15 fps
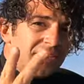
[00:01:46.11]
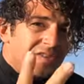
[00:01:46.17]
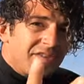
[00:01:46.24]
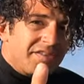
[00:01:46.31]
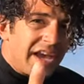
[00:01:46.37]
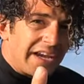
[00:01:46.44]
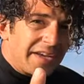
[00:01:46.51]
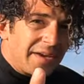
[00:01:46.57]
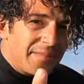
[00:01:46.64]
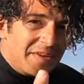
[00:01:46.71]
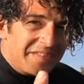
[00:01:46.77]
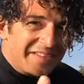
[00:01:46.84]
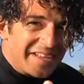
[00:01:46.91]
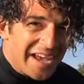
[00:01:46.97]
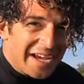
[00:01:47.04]
Second
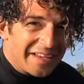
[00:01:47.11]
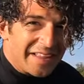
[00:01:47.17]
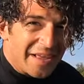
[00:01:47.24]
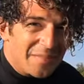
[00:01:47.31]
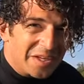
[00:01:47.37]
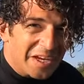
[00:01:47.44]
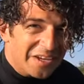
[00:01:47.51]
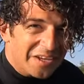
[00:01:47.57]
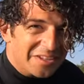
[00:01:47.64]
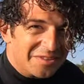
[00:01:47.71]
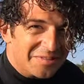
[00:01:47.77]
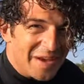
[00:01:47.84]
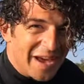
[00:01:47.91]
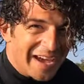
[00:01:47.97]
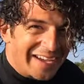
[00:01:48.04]
mistake that
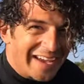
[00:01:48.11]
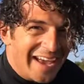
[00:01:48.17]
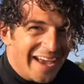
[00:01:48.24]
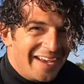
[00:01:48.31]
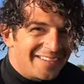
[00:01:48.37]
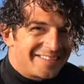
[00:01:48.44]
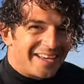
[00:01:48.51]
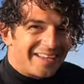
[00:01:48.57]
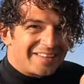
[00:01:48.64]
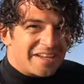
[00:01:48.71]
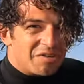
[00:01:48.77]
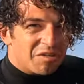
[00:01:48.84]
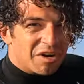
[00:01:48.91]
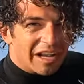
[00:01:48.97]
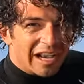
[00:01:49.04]
beginners make is that
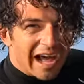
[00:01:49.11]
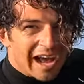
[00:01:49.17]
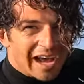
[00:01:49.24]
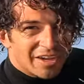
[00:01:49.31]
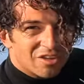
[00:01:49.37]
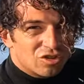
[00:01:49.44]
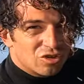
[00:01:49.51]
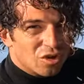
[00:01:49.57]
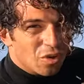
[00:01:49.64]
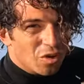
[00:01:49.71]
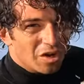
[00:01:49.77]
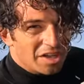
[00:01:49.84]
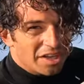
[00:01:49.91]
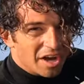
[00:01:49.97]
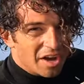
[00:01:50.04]
they rely
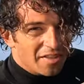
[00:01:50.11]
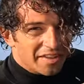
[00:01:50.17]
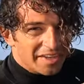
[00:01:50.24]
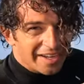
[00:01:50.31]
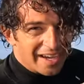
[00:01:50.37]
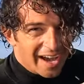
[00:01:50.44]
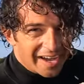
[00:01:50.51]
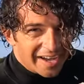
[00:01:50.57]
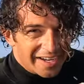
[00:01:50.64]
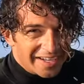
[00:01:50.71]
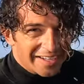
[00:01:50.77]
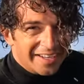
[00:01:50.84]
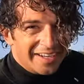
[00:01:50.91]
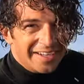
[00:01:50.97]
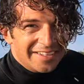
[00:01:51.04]
solely on the kite
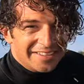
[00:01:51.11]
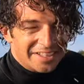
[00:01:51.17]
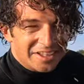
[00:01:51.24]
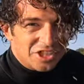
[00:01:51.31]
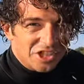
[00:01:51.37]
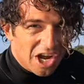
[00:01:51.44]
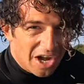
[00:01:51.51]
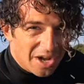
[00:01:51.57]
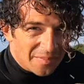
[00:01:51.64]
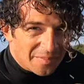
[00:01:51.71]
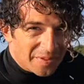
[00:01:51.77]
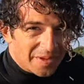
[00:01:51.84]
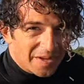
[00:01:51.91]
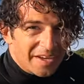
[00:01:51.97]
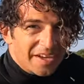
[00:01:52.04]
to jump.
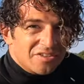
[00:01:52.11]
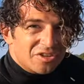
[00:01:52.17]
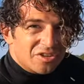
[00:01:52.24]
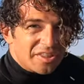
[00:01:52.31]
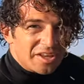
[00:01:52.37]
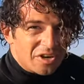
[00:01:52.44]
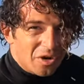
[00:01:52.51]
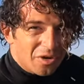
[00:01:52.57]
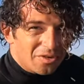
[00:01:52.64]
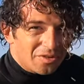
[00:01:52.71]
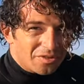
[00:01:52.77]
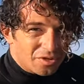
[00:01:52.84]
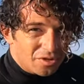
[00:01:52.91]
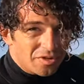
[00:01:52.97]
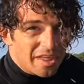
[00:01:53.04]
So they
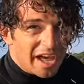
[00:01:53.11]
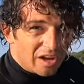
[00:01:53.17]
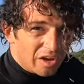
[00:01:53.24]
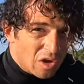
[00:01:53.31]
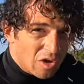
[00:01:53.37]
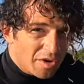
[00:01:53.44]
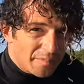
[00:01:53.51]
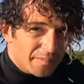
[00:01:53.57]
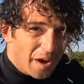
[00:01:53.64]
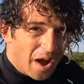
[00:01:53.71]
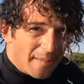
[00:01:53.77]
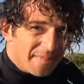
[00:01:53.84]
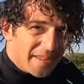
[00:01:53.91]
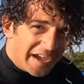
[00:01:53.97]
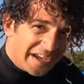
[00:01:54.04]
don't do that load and
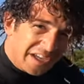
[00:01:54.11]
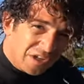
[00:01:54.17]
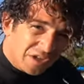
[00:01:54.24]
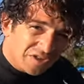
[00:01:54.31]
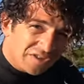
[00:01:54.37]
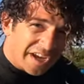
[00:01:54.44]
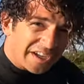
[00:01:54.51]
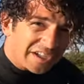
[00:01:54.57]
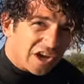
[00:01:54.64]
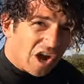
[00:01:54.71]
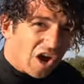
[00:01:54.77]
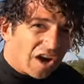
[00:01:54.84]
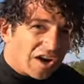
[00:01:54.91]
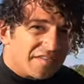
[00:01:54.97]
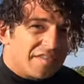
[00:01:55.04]
pop, that heel side
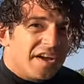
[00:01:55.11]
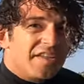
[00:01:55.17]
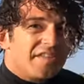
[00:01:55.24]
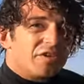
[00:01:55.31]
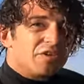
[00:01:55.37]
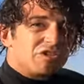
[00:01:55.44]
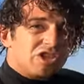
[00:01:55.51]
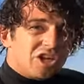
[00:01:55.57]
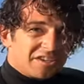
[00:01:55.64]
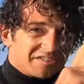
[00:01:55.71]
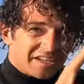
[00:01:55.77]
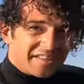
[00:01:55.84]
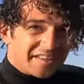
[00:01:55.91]
carve. They'll just